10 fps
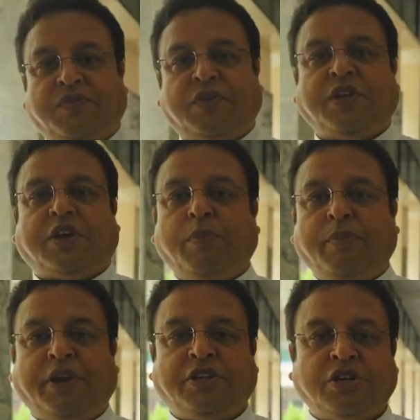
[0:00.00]
for the
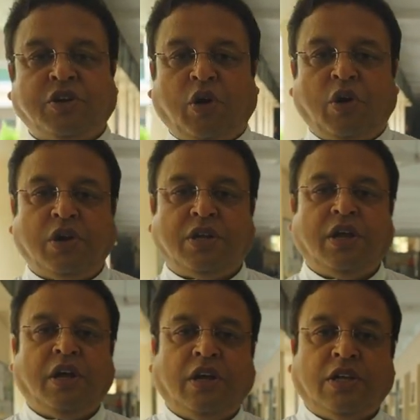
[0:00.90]
competition called
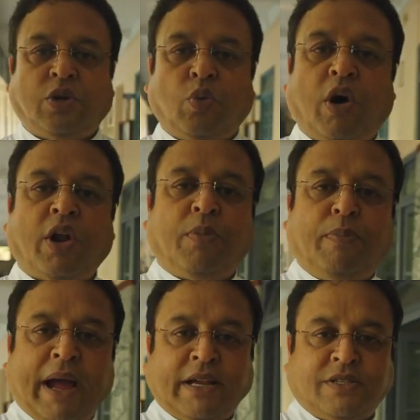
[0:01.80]
the War
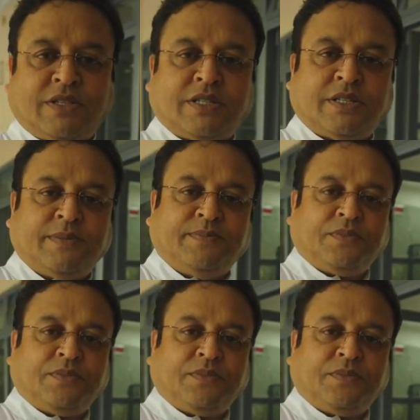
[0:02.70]
of Bands.